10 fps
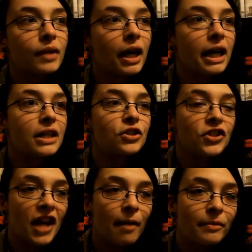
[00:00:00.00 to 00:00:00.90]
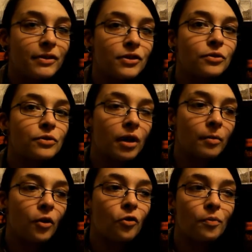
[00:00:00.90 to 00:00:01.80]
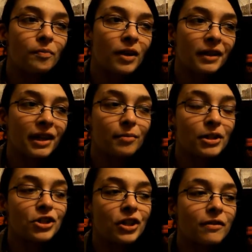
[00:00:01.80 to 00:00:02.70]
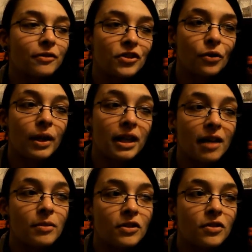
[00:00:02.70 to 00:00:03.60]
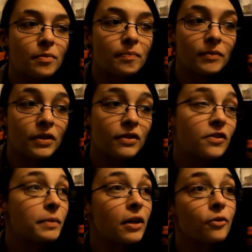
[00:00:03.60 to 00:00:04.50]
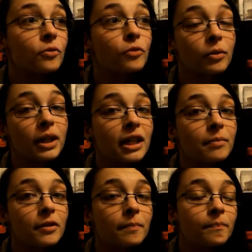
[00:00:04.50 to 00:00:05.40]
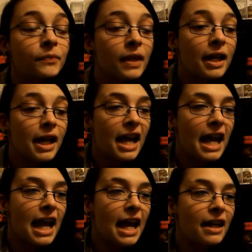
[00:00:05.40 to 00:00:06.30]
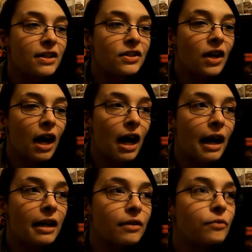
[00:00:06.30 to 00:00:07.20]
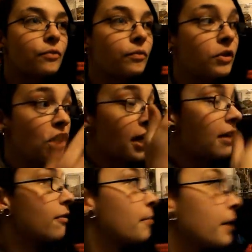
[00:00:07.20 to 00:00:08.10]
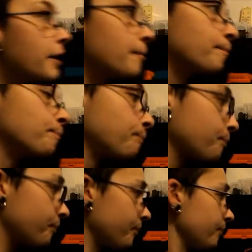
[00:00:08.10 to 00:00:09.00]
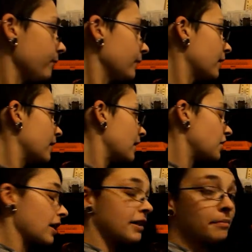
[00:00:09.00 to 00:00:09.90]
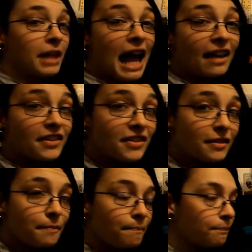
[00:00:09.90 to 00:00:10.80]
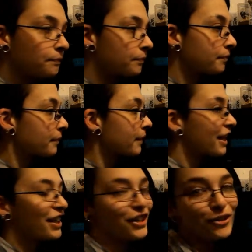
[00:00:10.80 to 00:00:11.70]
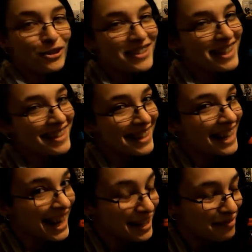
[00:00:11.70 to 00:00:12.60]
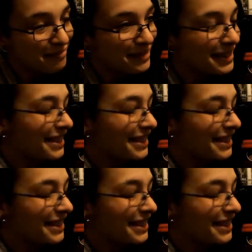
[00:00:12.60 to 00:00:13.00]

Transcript: I had just happened to come home on like a mid-shift, so I came into the spare room where we keep them, and I checked everybody. I checked him last. Notice I said him.